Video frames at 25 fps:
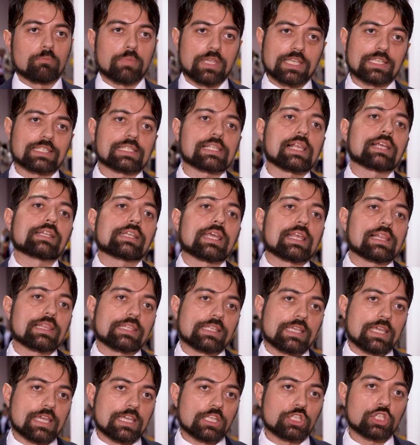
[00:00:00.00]
baseline
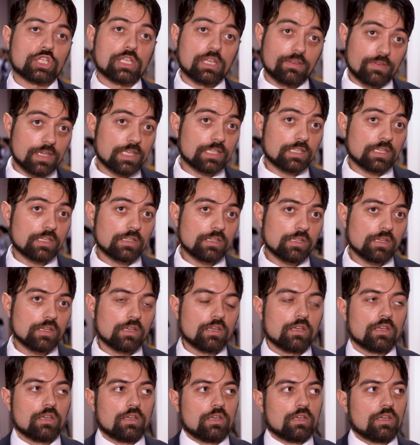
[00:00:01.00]
LDH elevated,
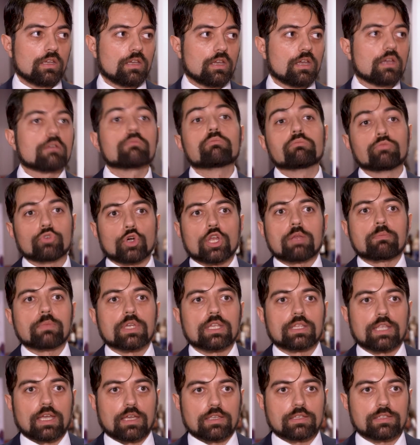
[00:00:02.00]
brain
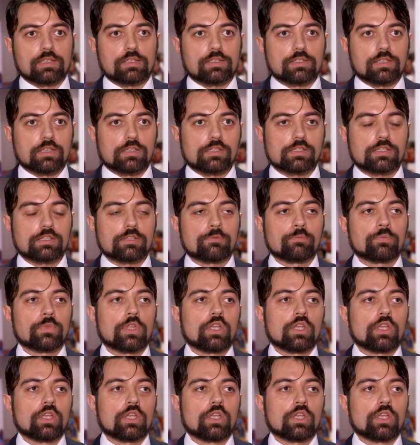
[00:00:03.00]
metastasis.